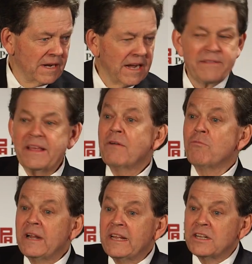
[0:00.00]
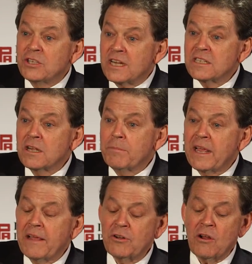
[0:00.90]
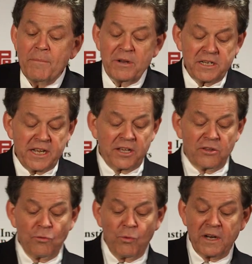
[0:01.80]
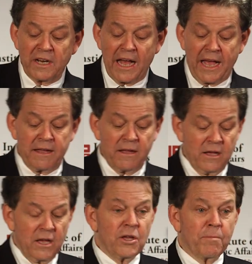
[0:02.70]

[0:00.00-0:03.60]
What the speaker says: And they really adjust their behavior. Now, I'm going to take you through one guy. You